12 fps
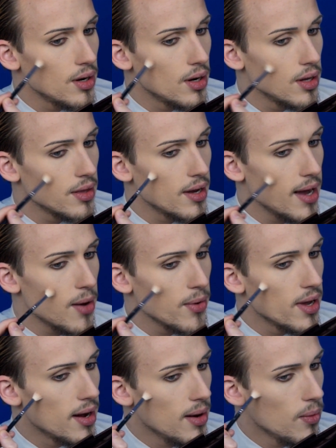on the
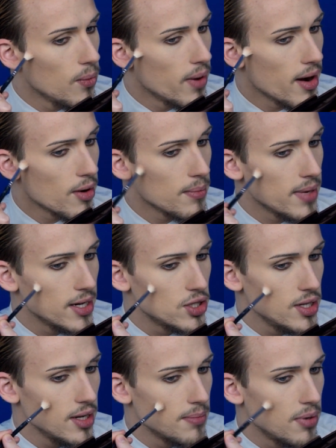area where my
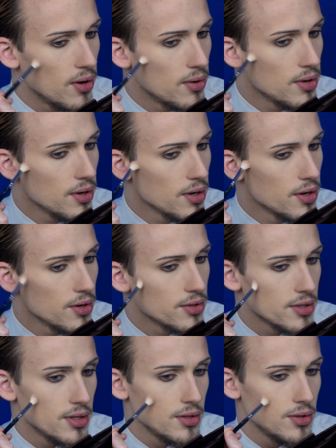cheekbone
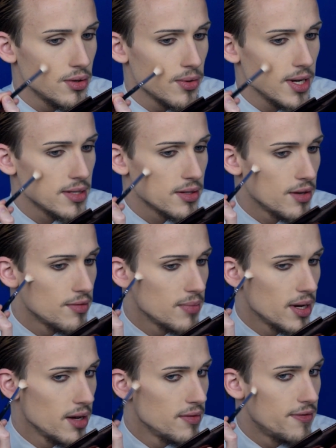goes into the rest of
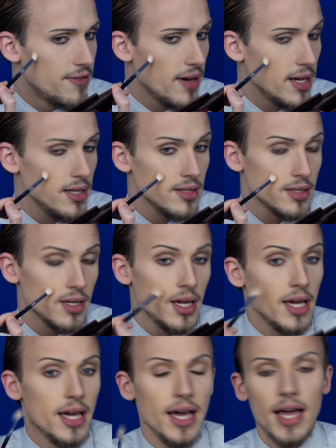my face.
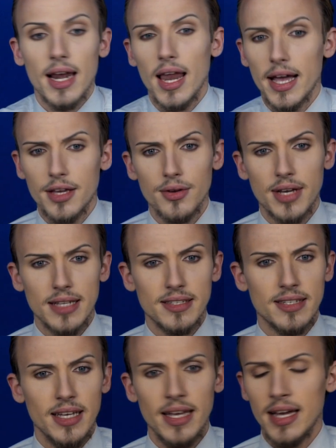And like you can
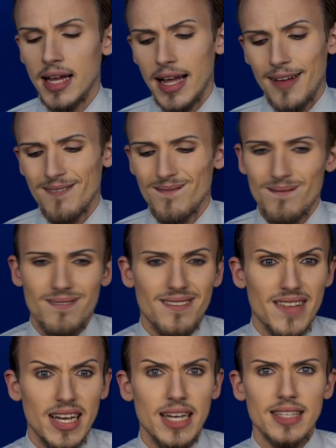see,
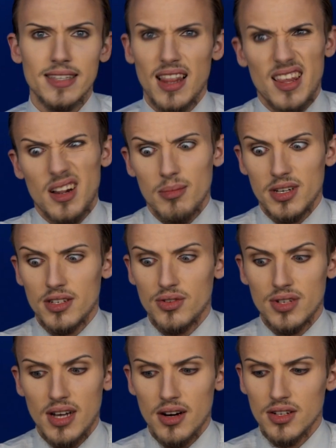it's a little bit
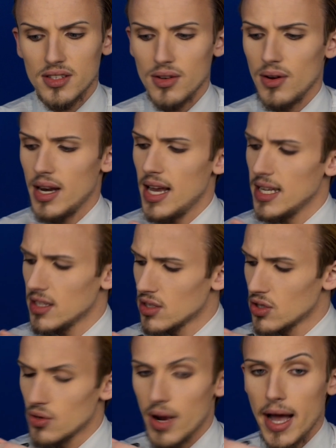too dark. So
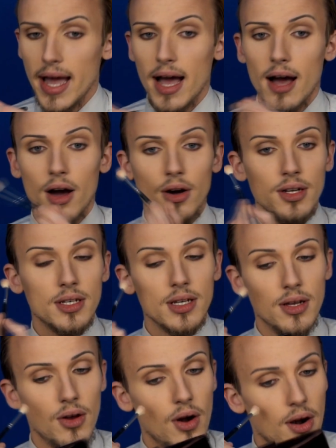let's try out
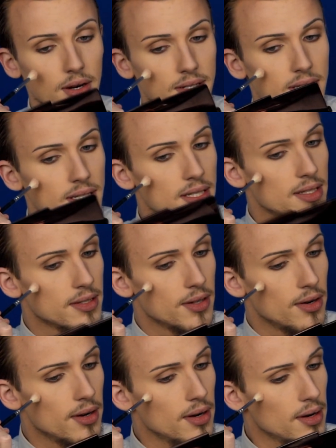her
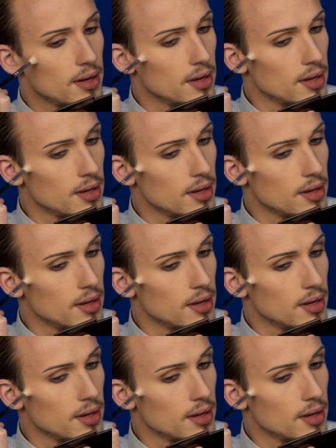sister.